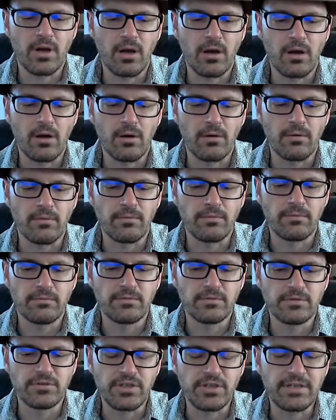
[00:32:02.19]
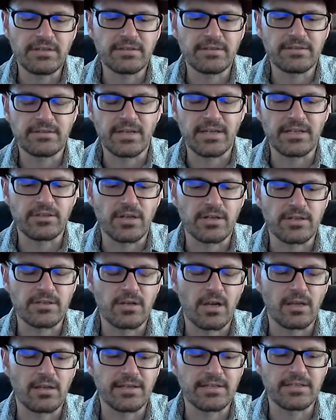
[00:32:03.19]
of Jesus saying, judge
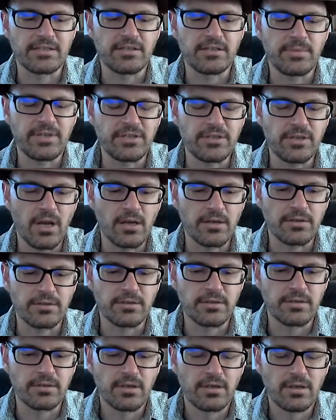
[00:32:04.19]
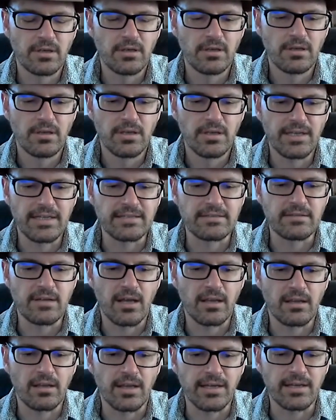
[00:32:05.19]
not lest ye be judged, is
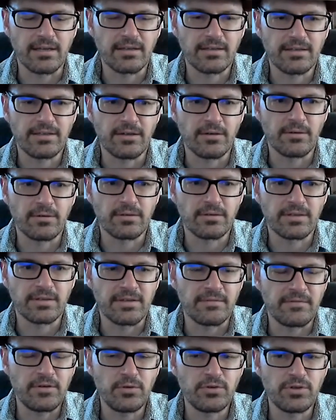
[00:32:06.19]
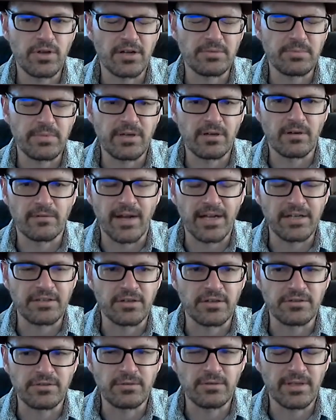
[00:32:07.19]
not like, because if you judge me or if I
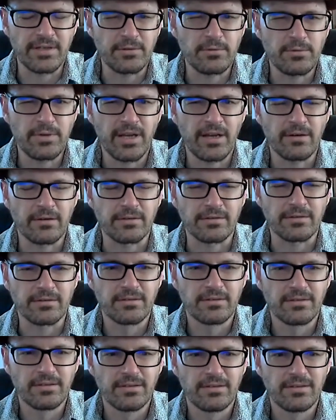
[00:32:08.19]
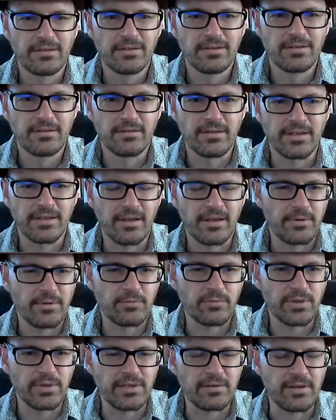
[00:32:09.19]
judge you, like, who cares? Like, I mean,
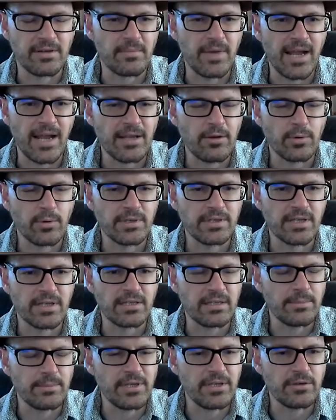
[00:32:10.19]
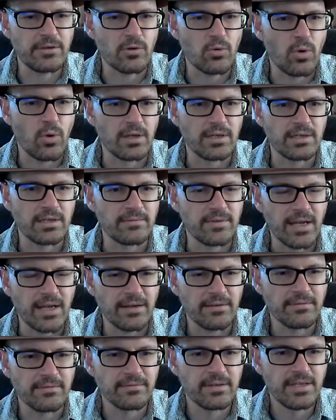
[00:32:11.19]
really, am I going to limit your quality of
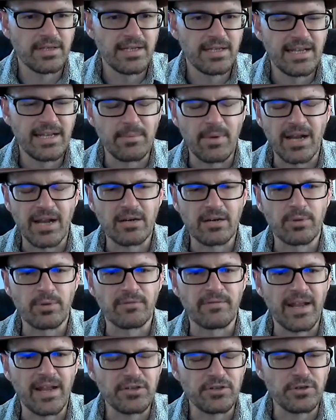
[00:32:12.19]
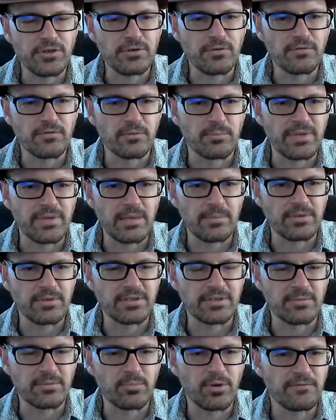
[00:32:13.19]
life? Am I going to prevent you from being able
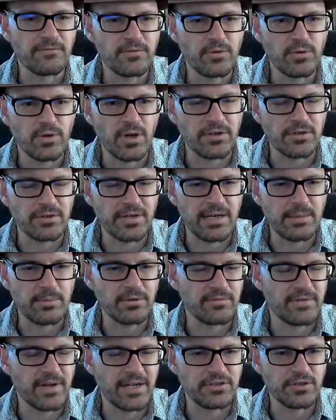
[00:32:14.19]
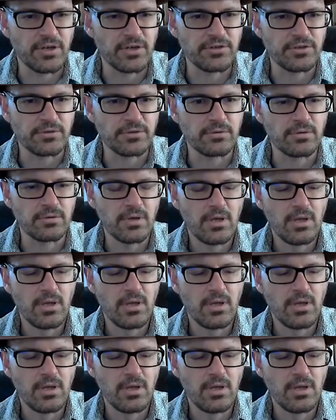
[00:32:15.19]
to put food on your table if I judge you?